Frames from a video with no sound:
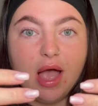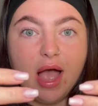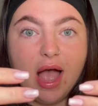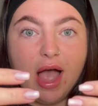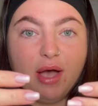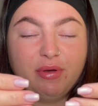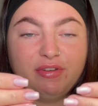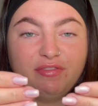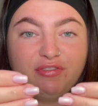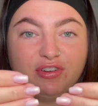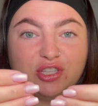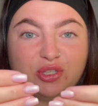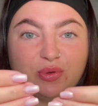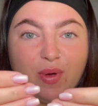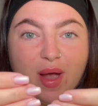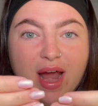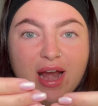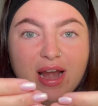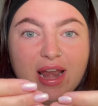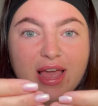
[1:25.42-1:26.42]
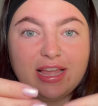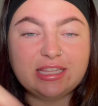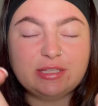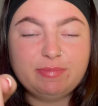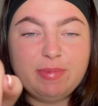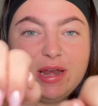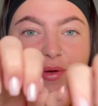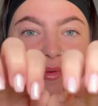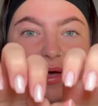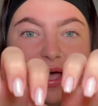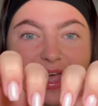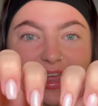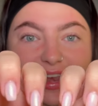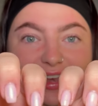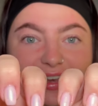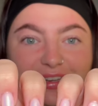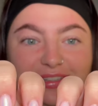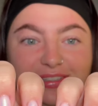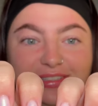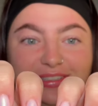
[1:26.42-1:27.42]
I went for square. Like, it's been a while.